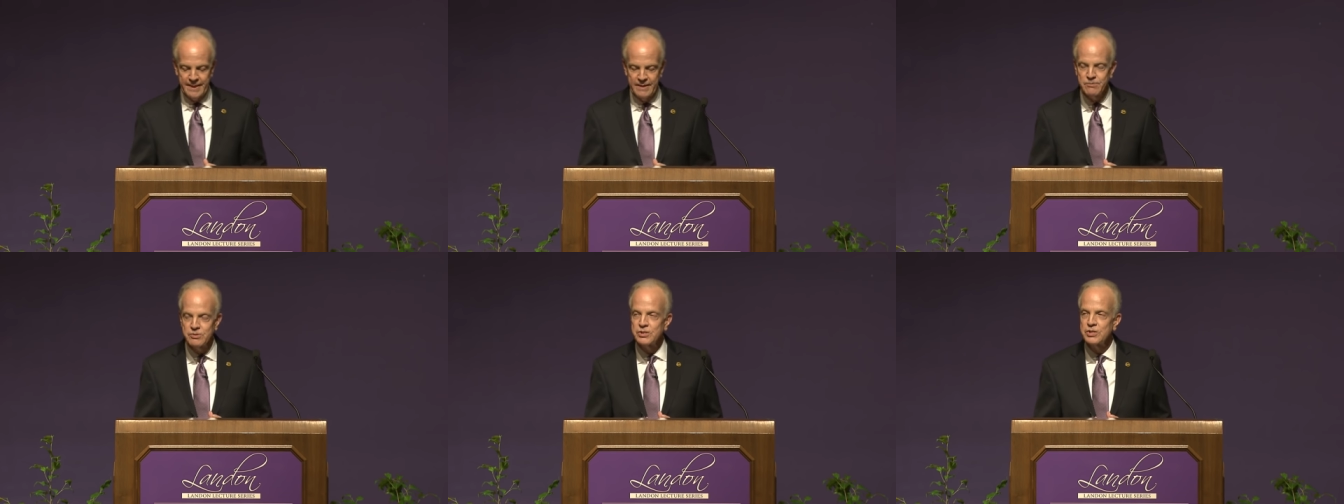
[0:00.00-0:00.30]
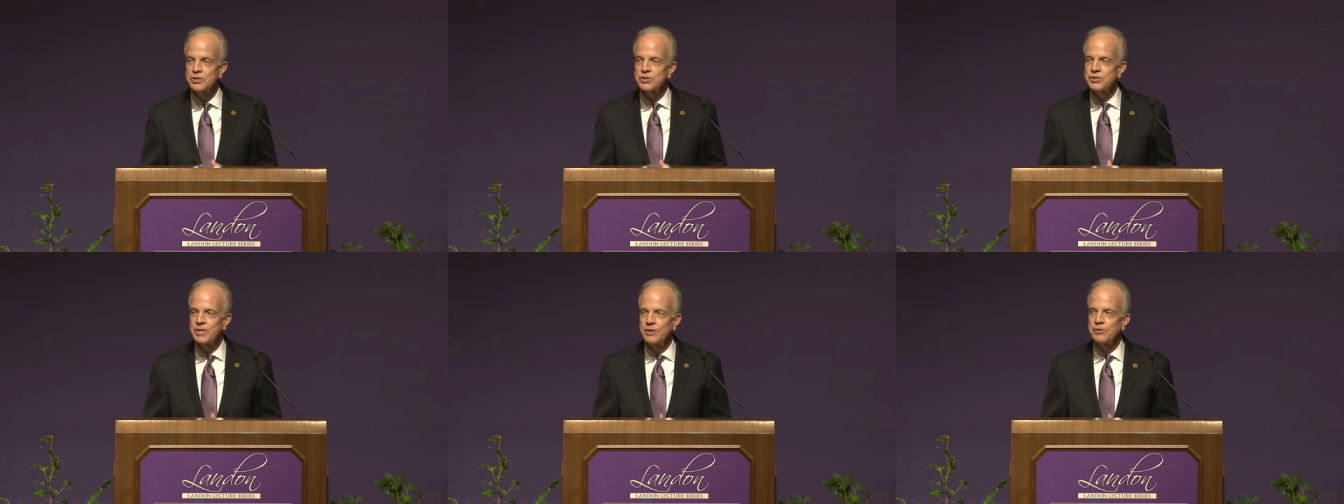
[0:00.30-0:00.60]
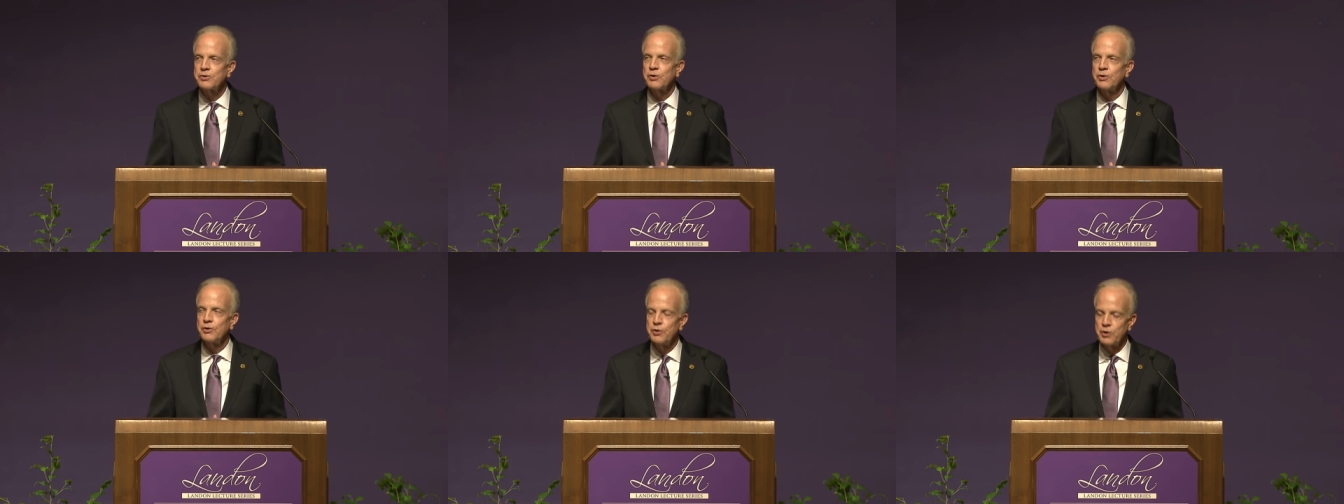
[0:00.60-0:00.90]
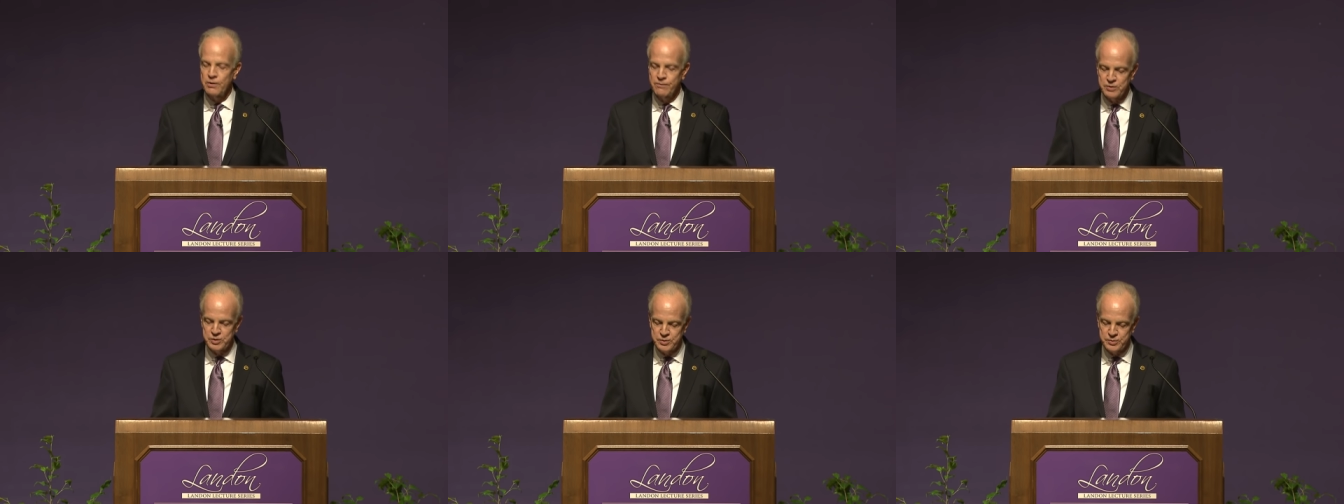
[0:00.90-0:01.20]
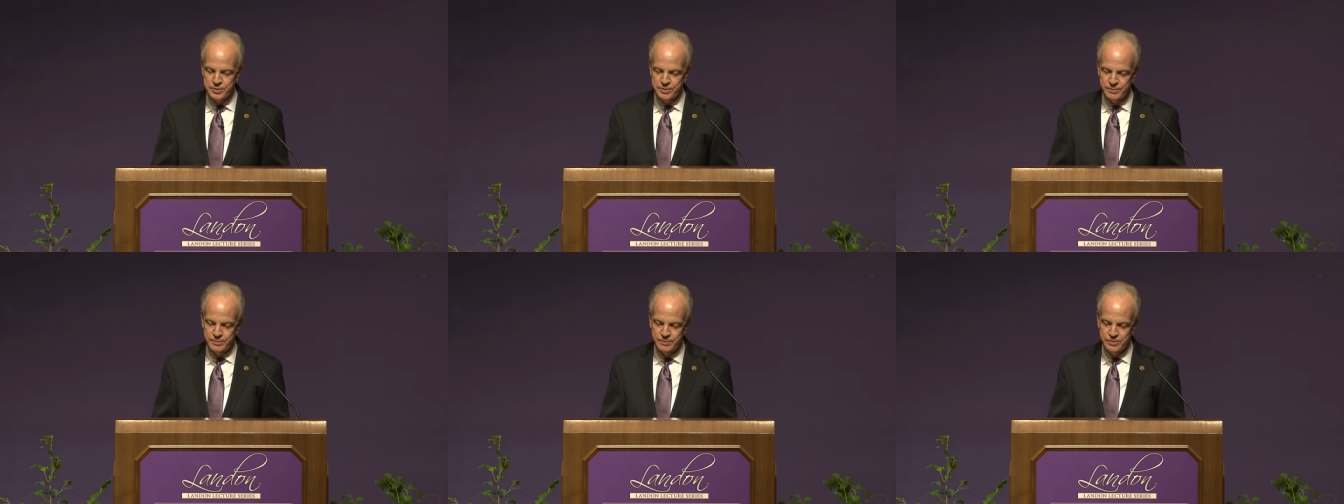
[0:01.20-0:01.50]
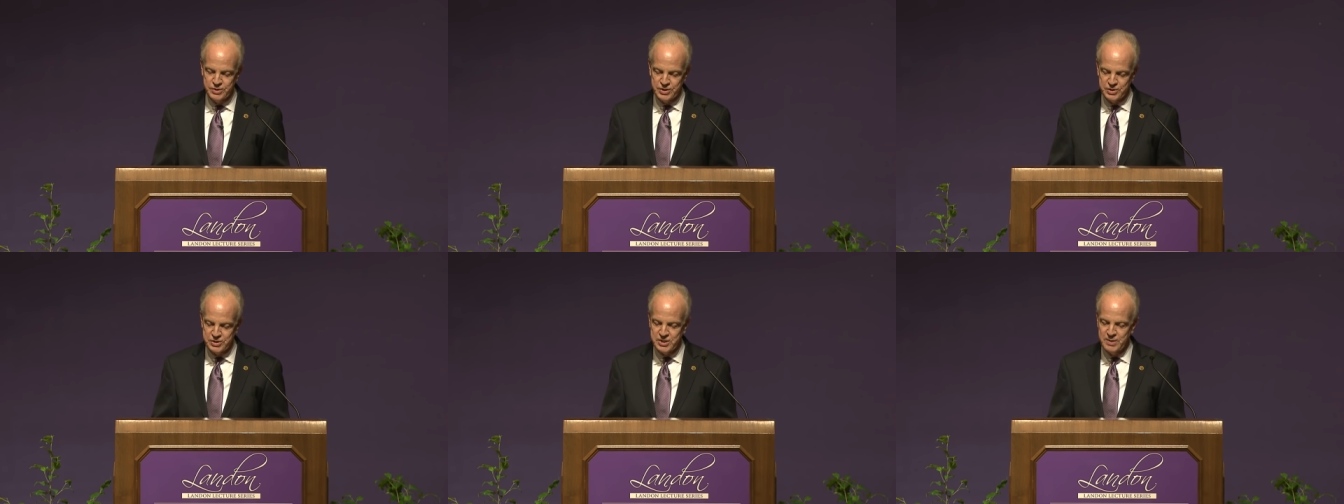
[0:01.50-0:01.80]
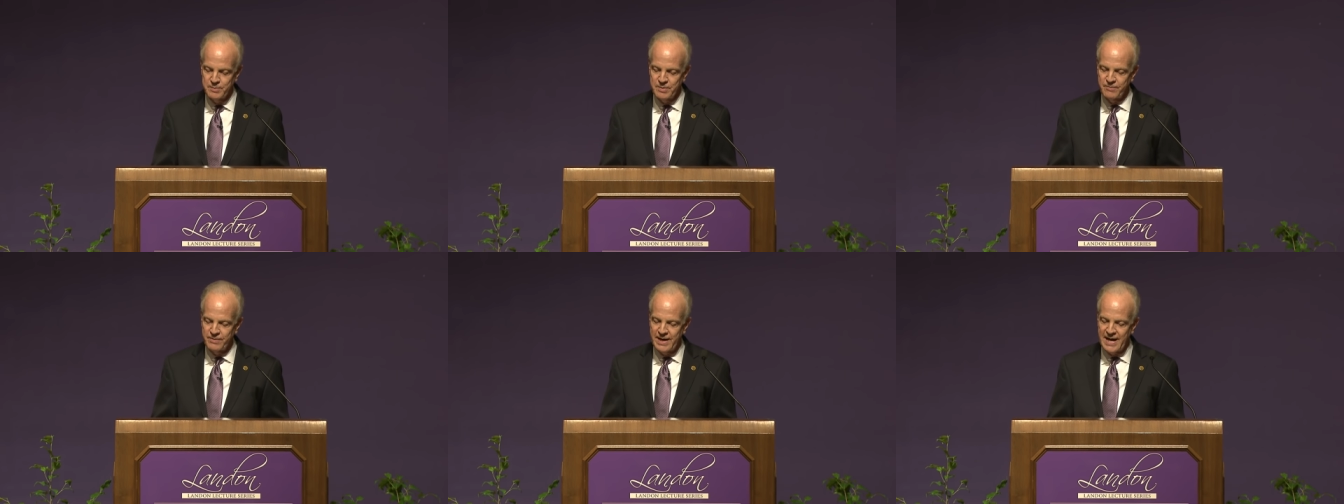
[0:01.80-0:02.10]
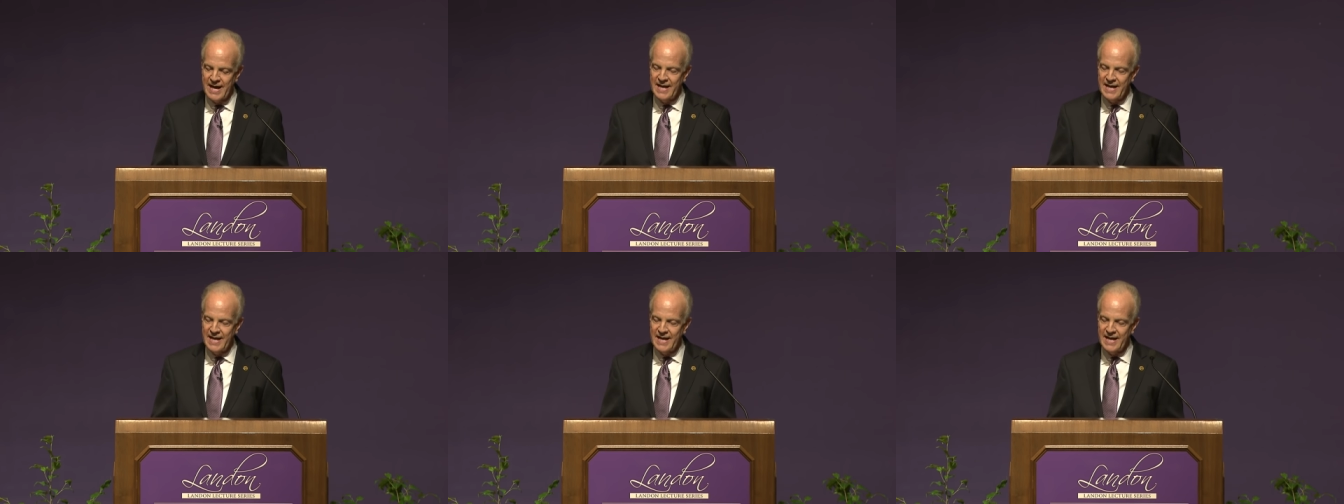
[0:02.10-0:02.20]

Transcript: was the central nervous system of an